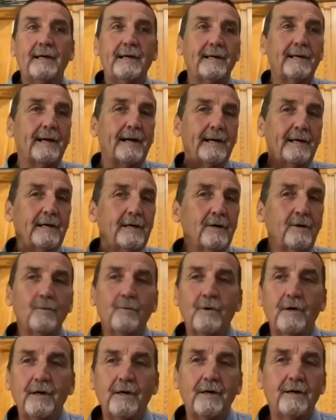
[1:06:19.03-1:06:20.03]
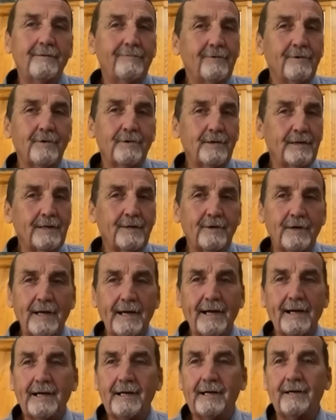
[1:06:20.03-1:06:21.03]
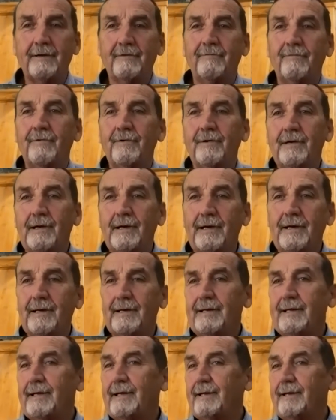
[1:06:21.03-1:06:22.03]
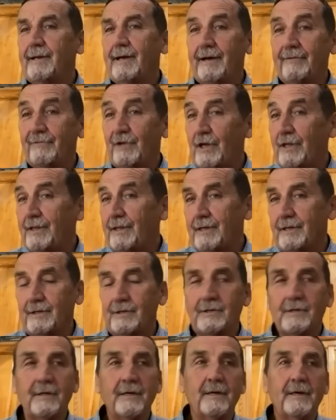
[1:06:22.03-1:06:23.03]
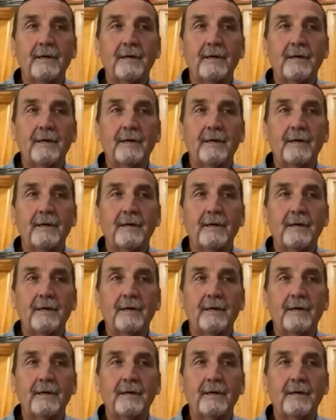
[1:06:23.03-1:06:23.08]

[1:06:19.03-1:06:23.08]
And I hear one over and they're negative. And then I've done this.